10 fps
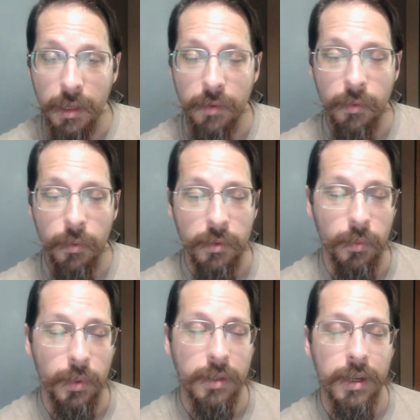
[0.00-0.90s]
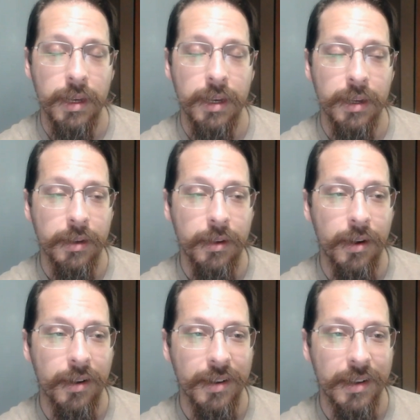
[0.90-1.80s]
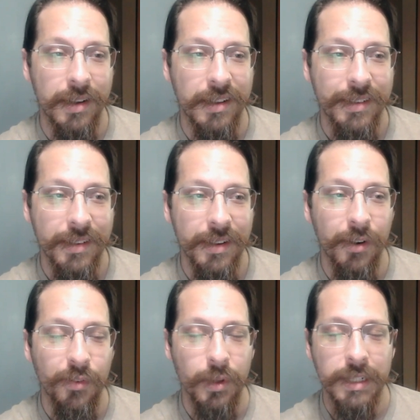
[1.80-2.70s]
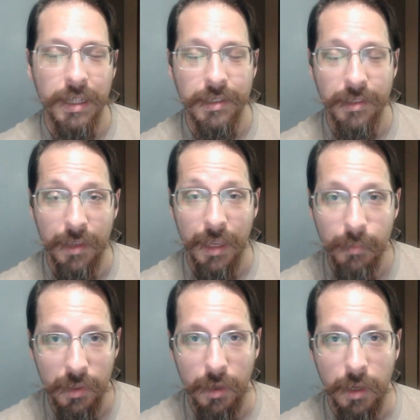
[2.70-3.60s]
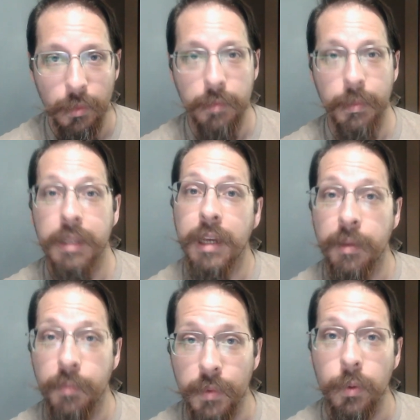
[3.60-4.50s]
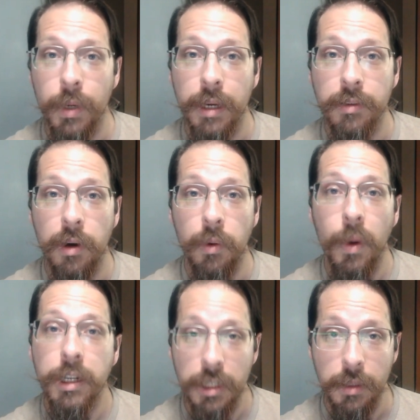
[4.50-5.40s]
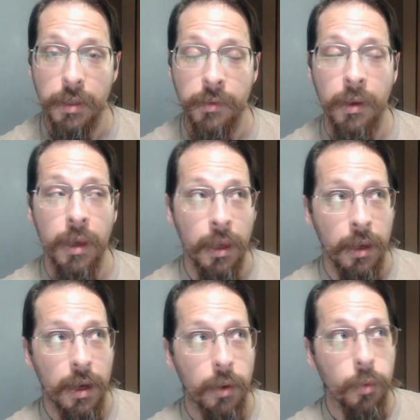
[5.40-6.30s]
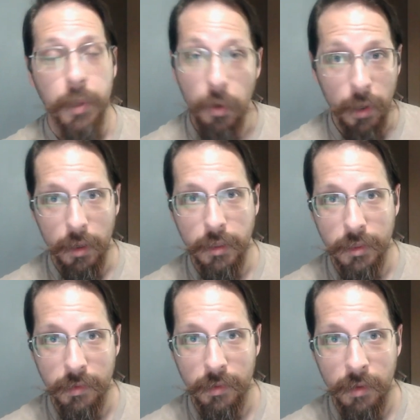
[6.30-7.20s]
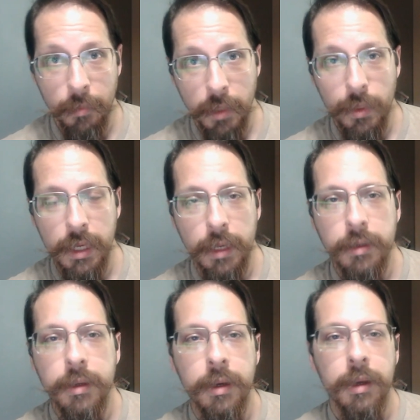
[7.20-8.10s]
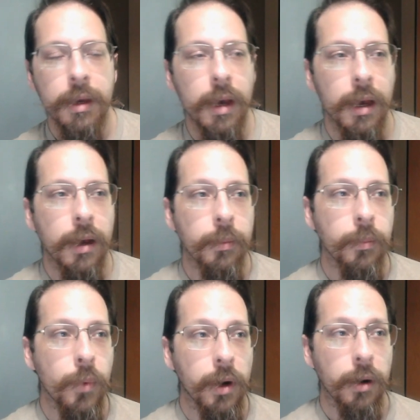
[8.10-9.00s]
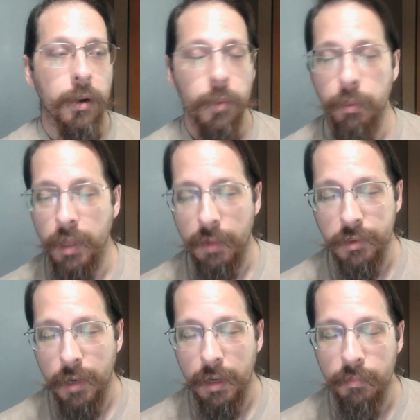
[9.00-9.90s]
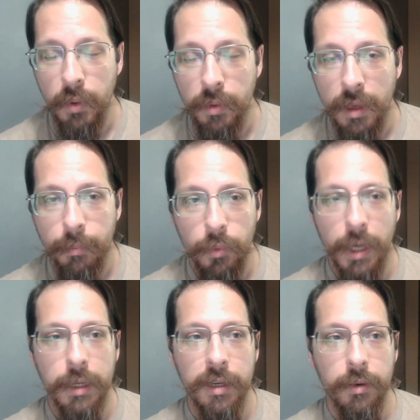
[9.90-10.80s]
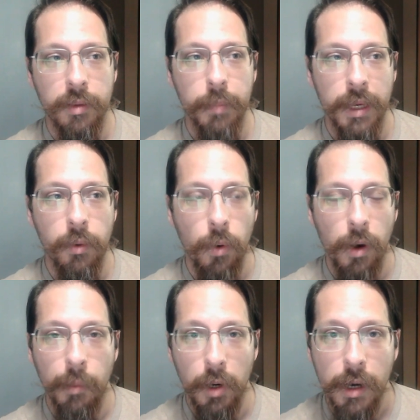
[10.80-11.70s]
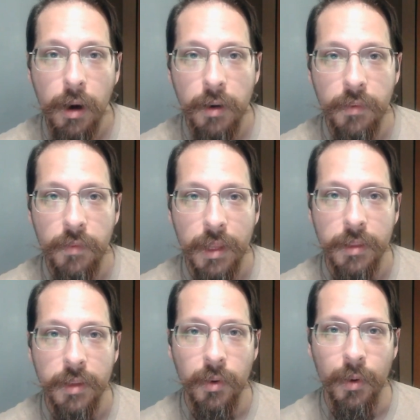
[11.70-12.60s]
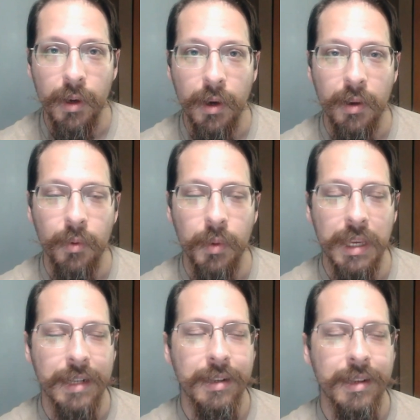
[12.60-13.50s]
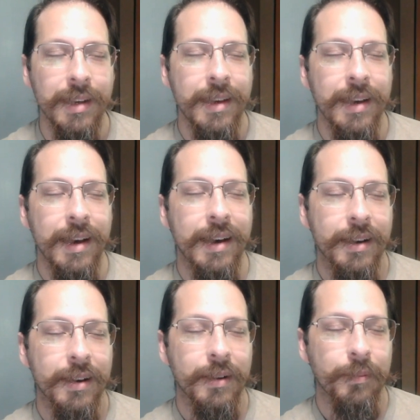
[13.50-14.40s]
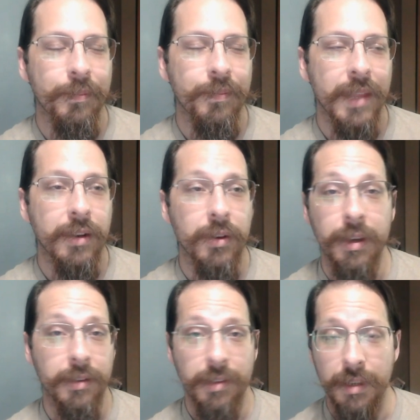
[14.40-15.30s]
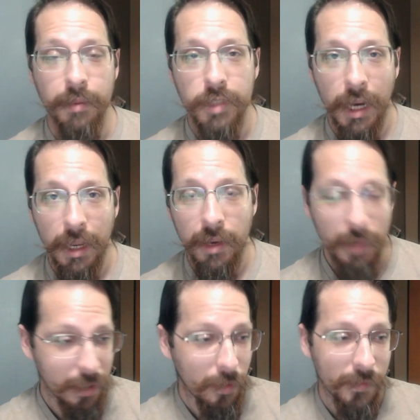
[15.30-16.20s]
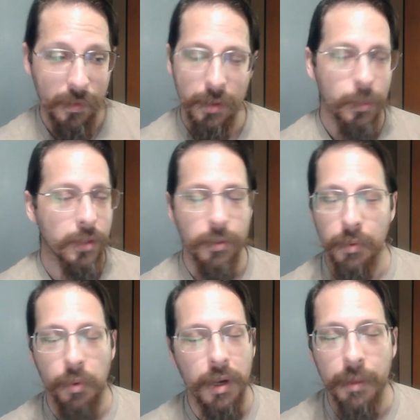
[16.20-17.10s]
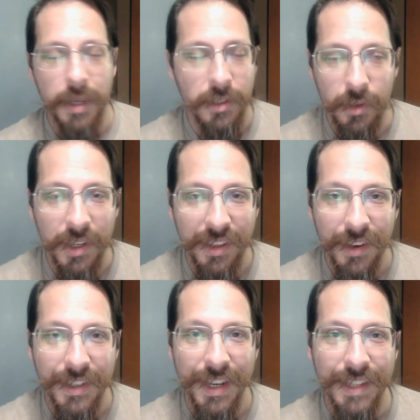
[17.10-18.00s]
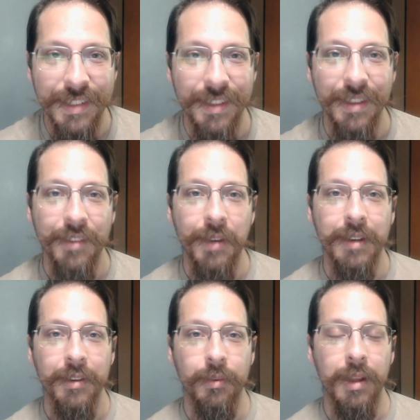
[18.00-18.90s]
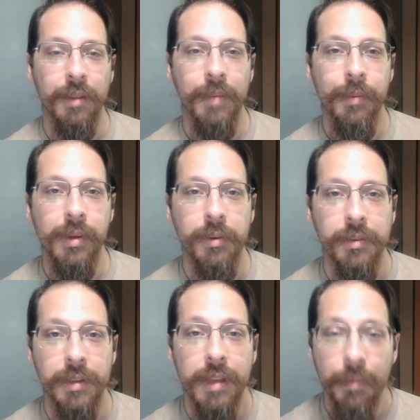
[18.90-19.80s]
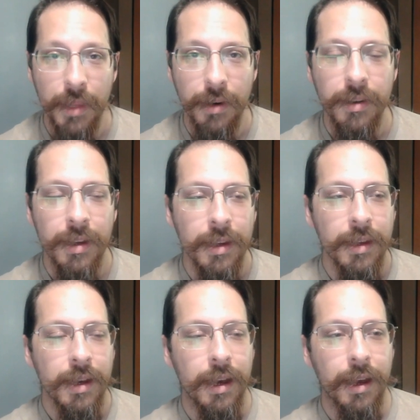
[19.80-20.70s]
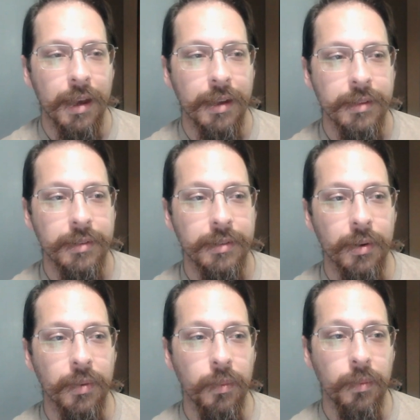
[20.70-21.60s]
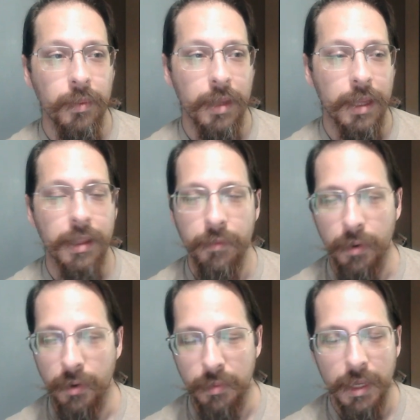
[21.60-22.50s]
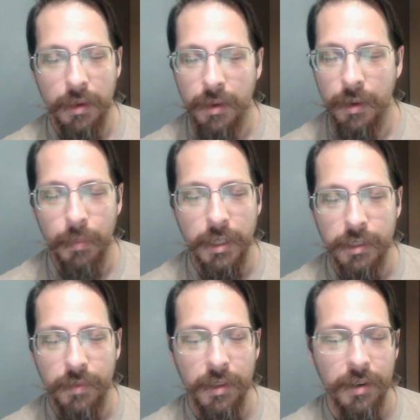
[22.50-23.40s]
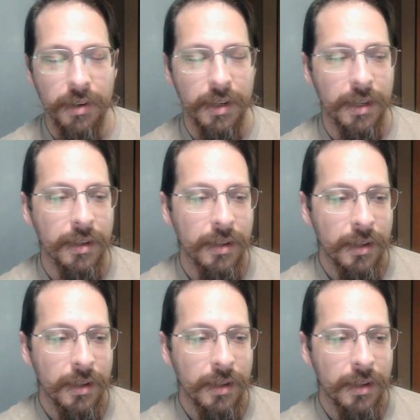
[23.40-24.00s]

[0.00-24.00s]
did, of course, win uh, our, uh, our free tickets to Gamescon, which by the time you guys are watching this, uh, will be going on just this coming weekend. Um, where we will have a Trident booth up right near the big Warhammer narrative event that's going on all weekend, um, and you guys can come check it out, and hopefully Birchwood Wargaming enjoys their tickets to the event as well, and maybe you'll see them there. Uh, so, and then of course we had a, a bunch of other uh,